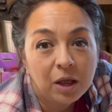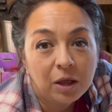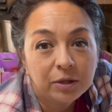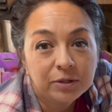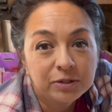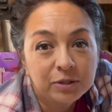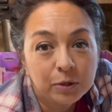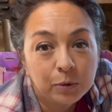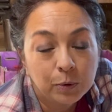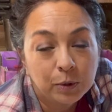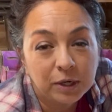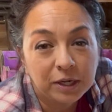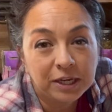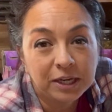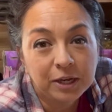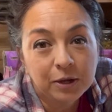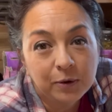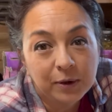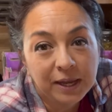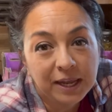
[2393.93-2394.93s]
So we're gonna
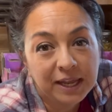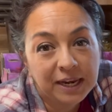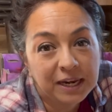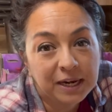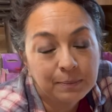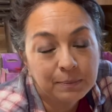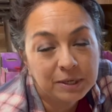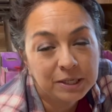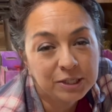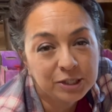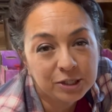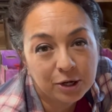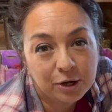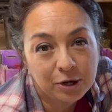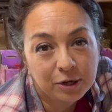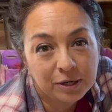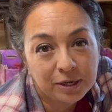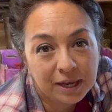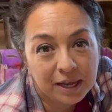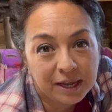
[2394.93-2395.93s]
go ahead and I'm gonna start